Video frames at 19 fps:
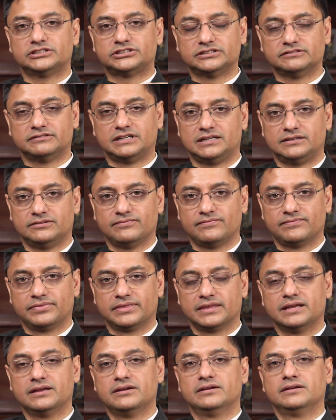Shiva
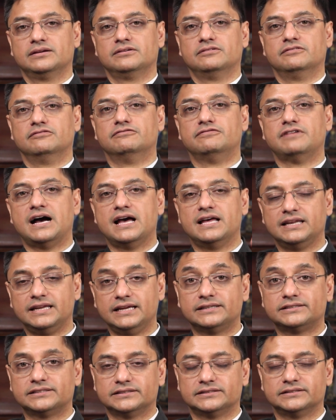
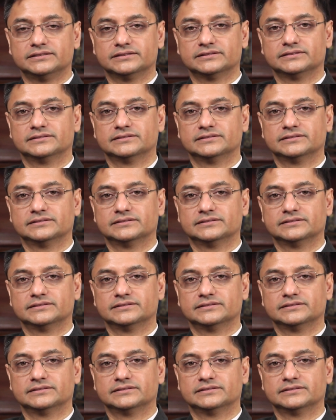violated